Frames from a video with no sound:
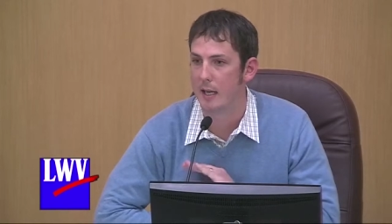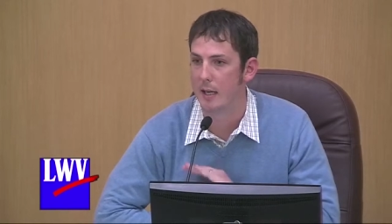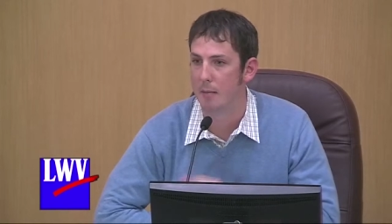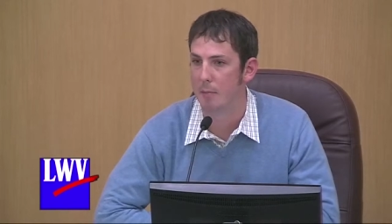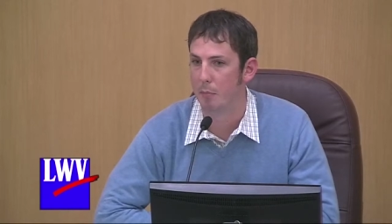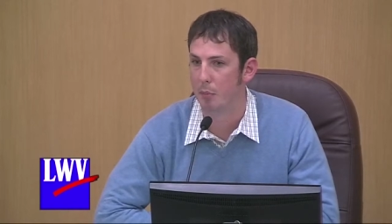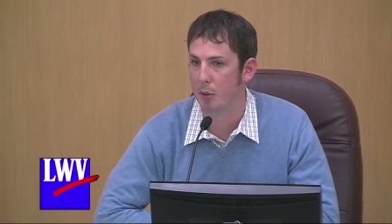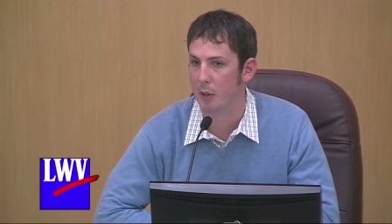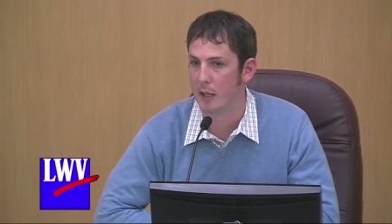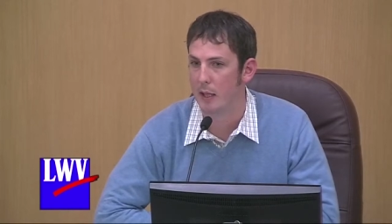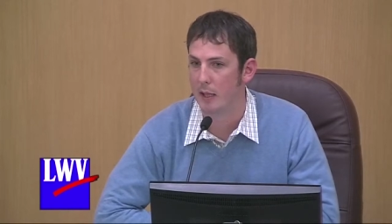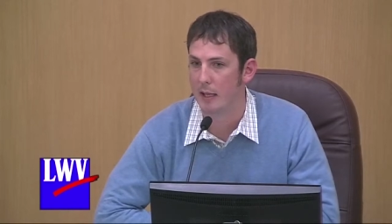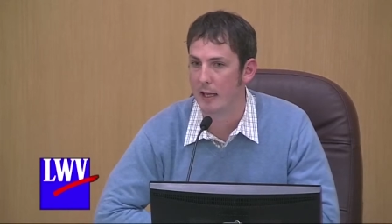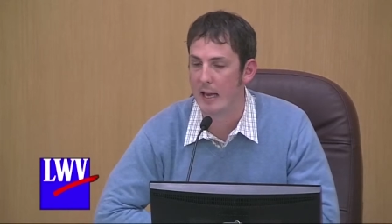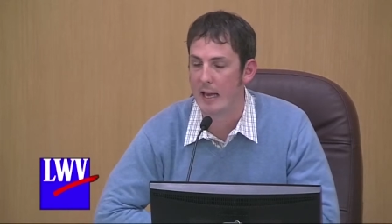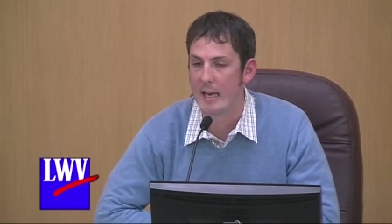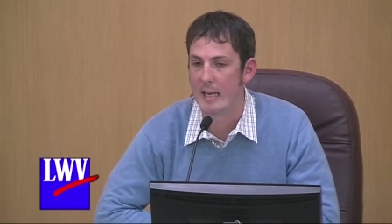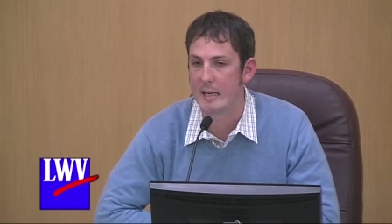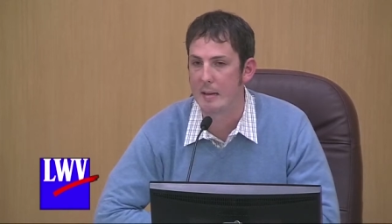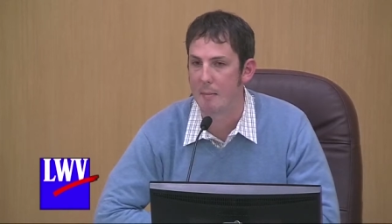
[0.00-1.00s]
completely
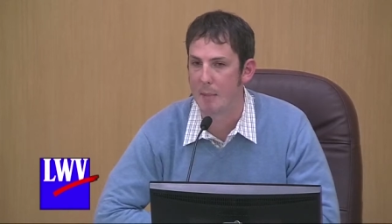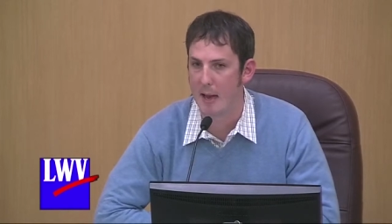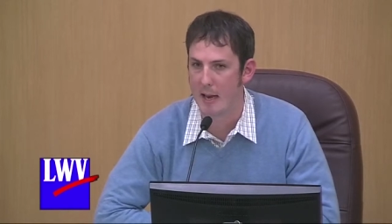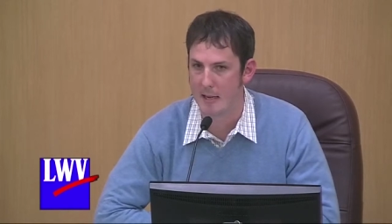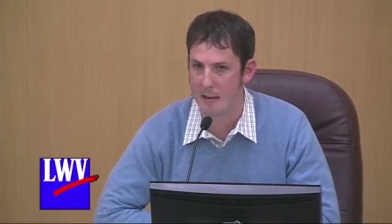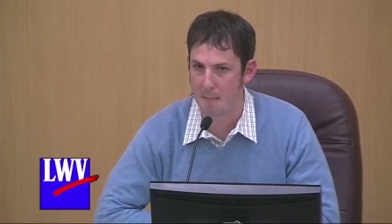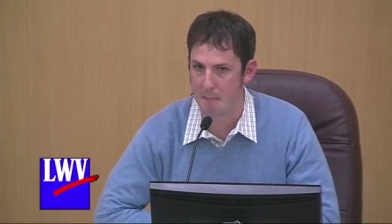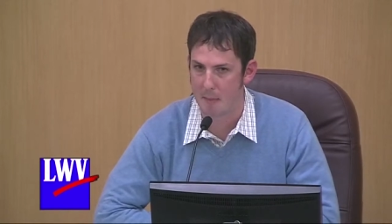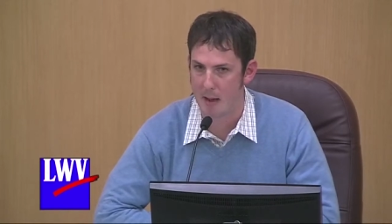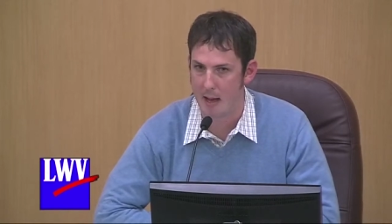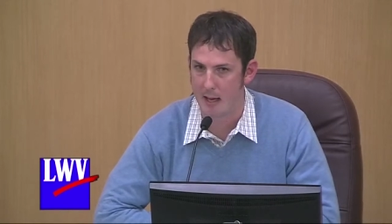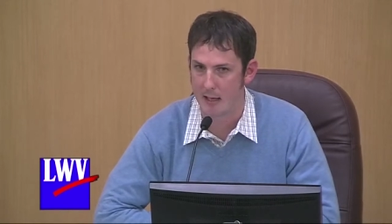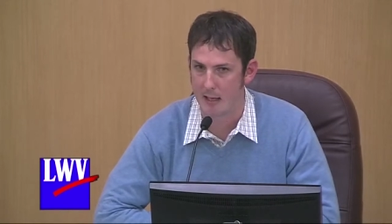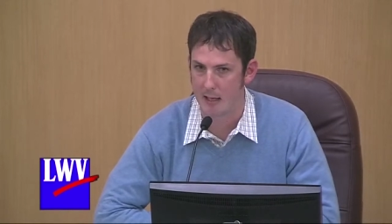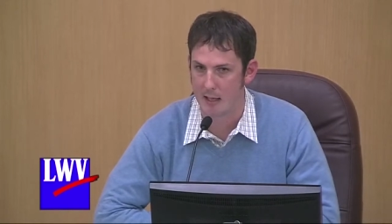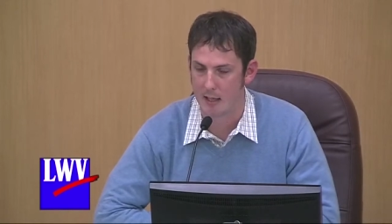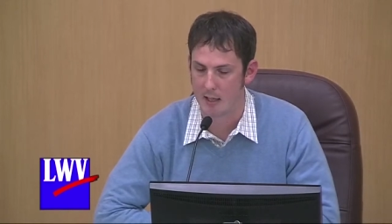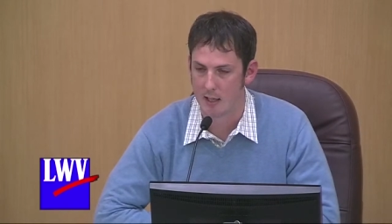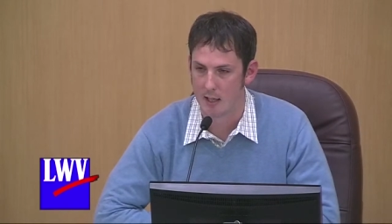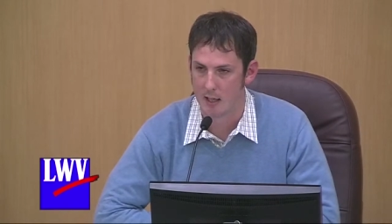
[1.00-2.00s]
independent
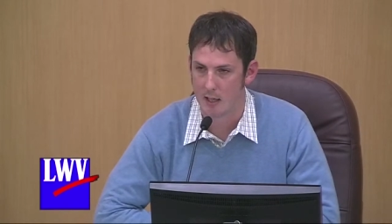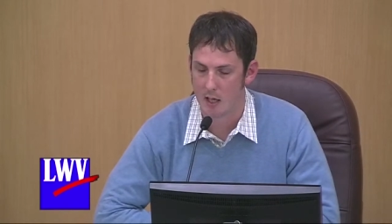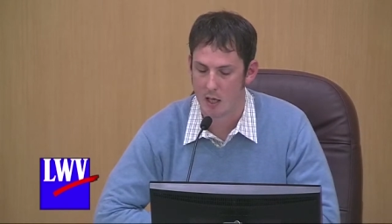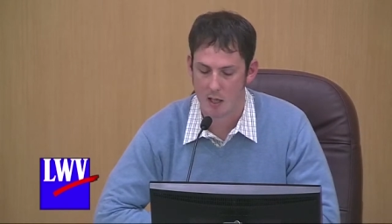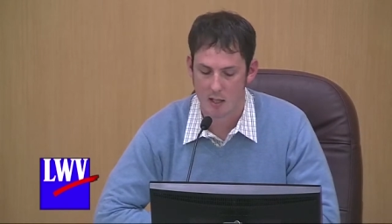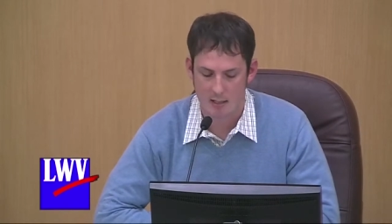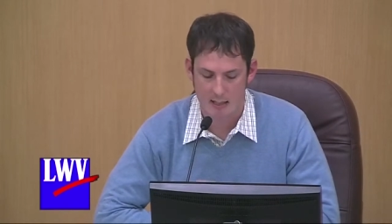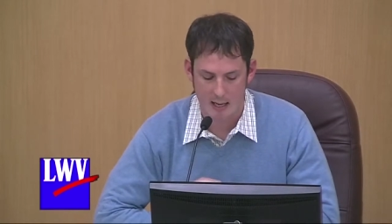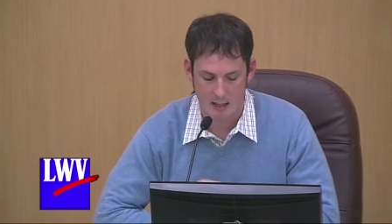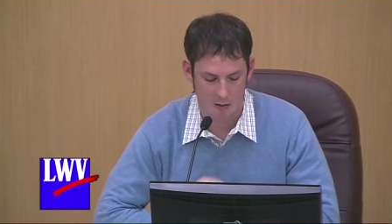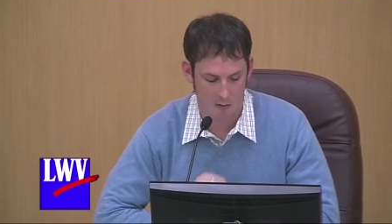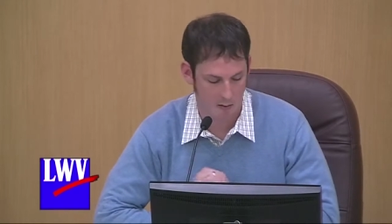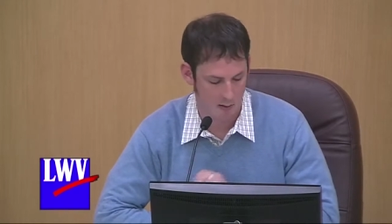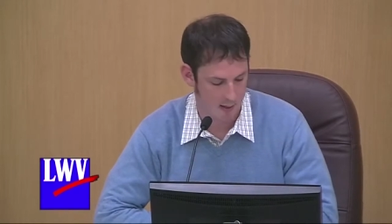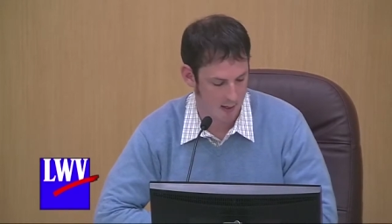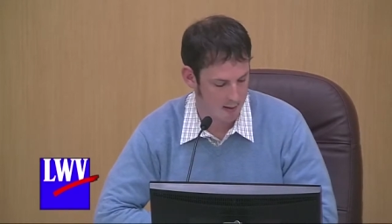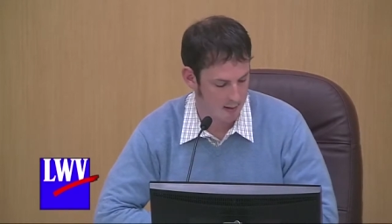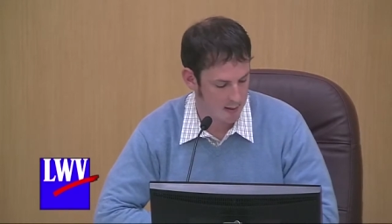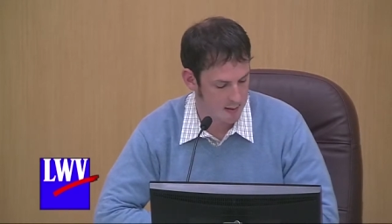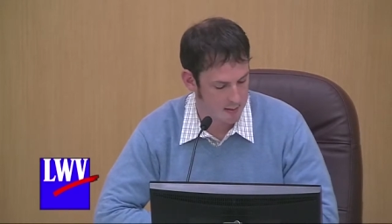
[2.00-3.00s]
body, take a
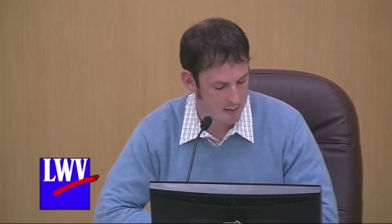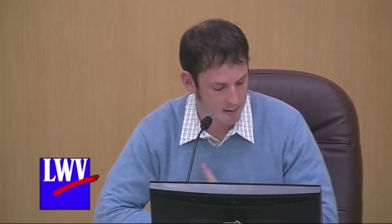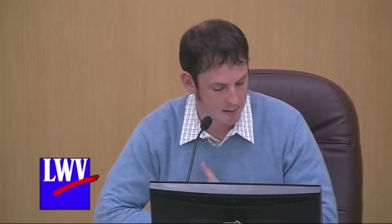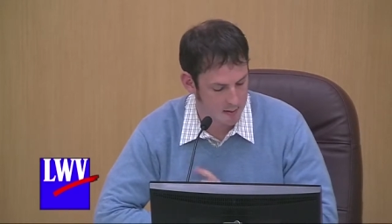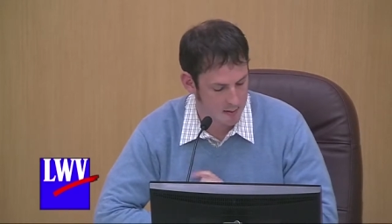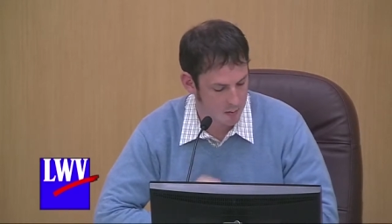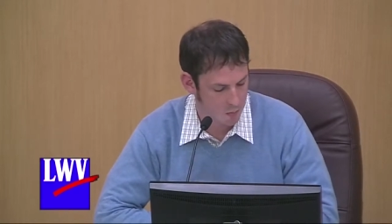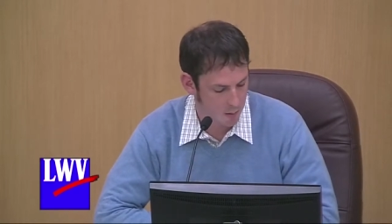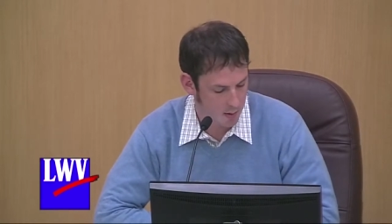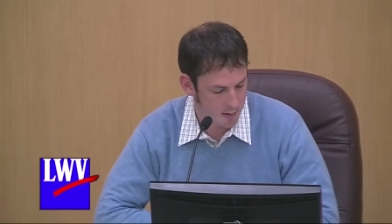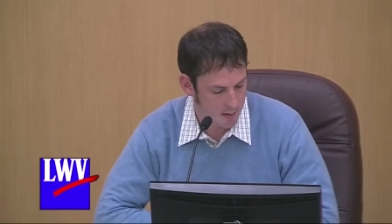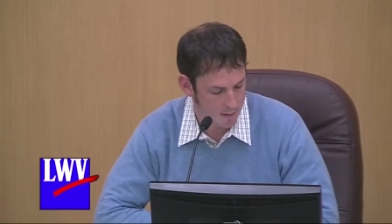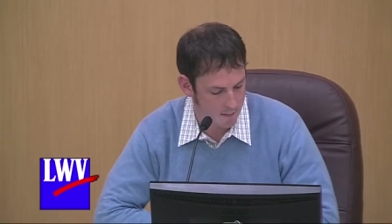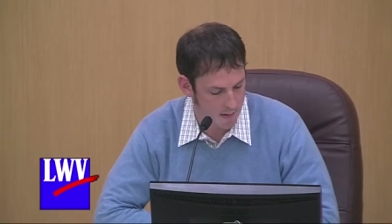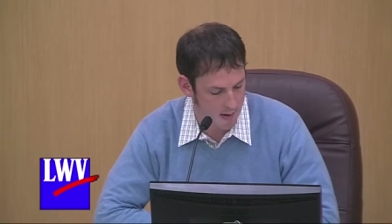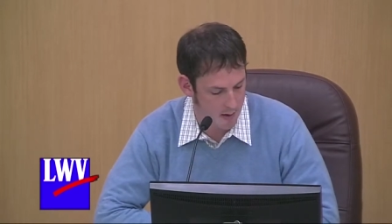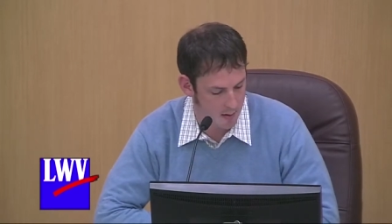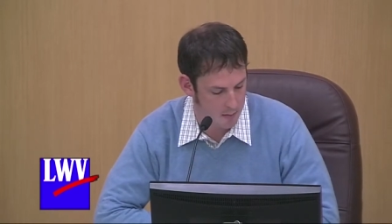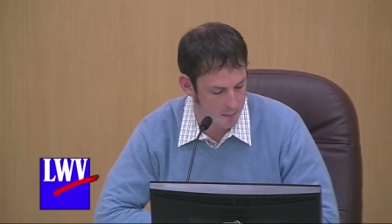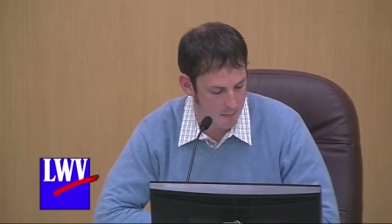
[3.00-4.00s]
look at this, and this is what they
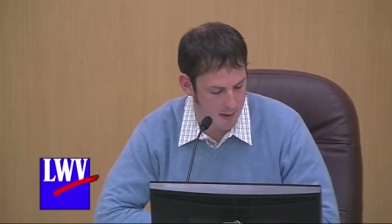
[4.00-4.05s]
found.